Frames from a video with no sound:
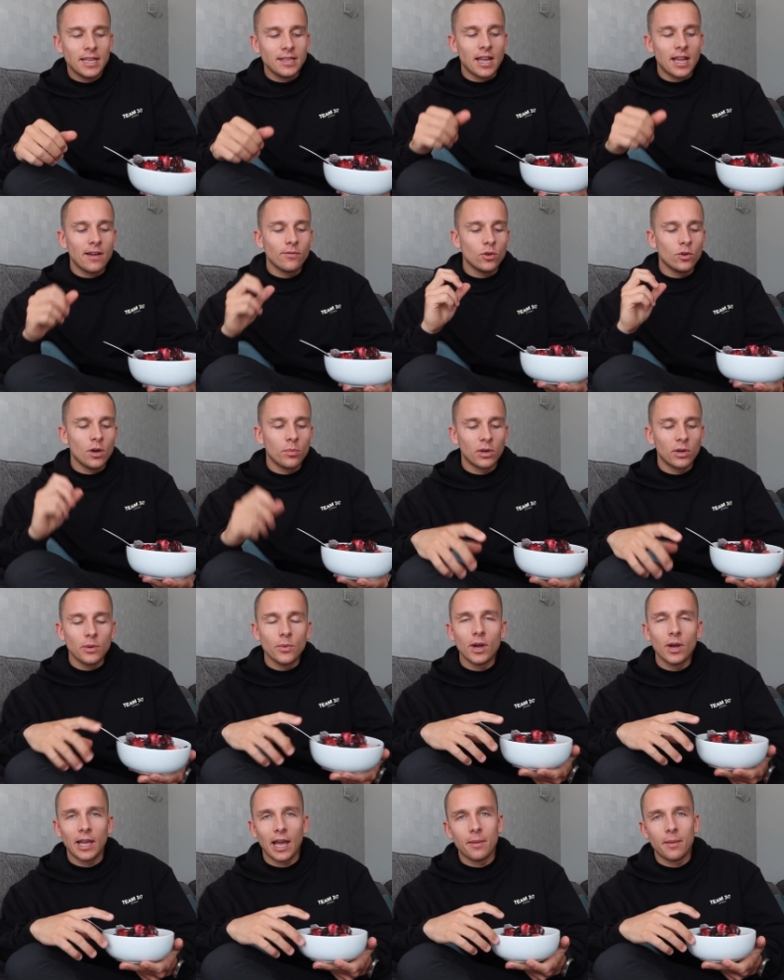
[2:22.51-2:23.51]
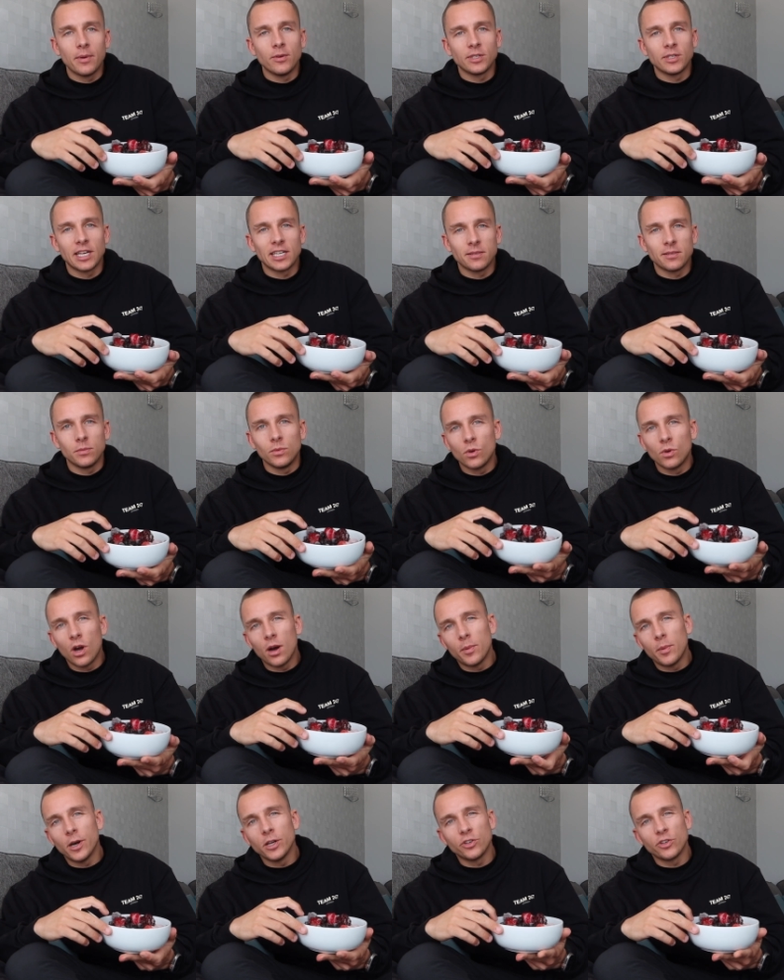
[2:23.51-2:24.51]
Now I've got a pre-workout meal to get some more
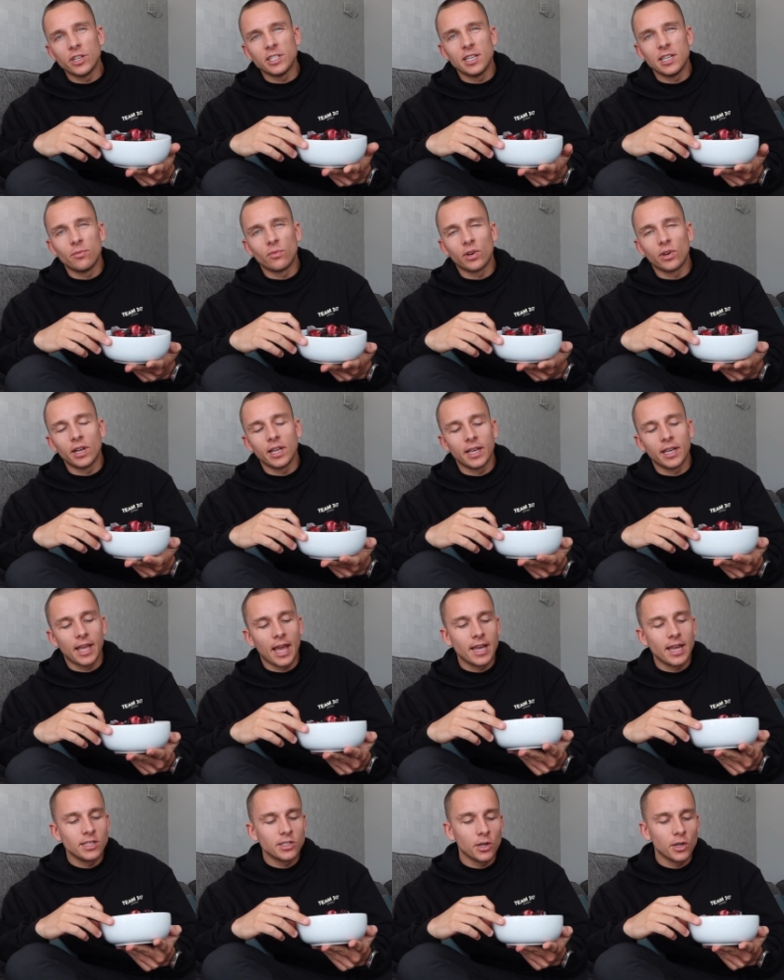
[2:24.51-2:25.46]
carbohydrates in really, okay?